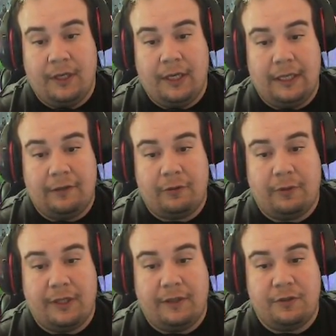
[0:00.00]
Now let's go
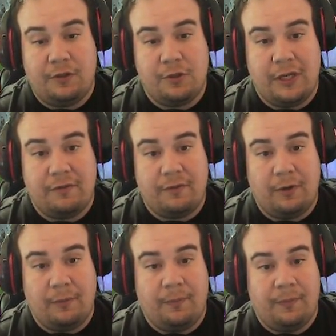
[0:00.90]
ahead into
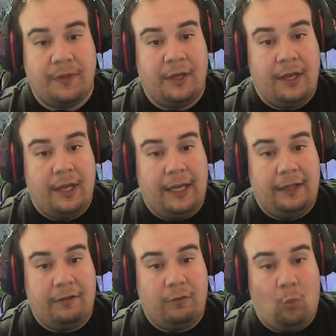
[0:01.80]
Transform and
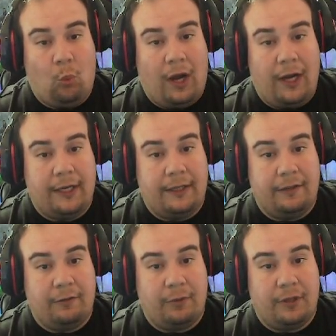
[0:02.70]
let's widen
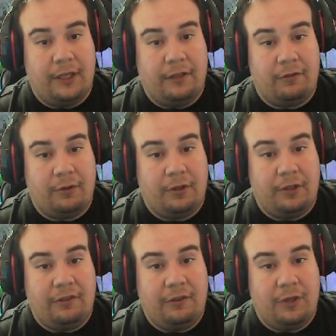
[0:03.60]
this one. And so you're going
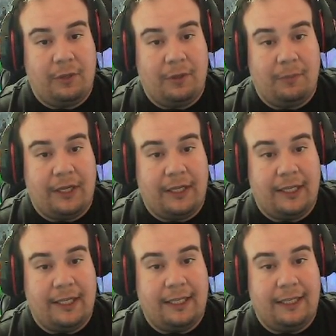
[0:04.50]
to see what I mean by
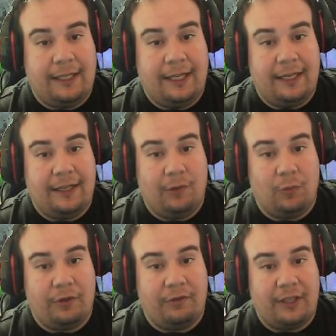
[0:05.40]
it kind of
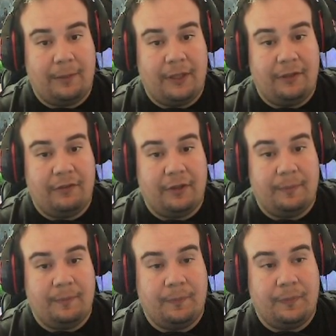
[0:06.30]
works like a pizza.
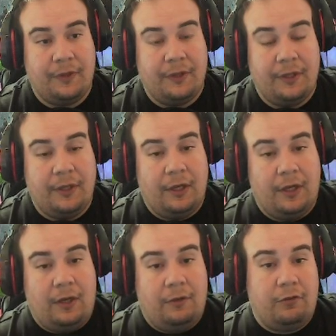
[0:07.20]

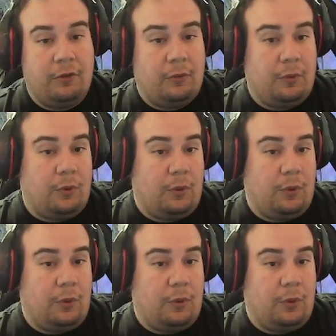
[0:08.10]
So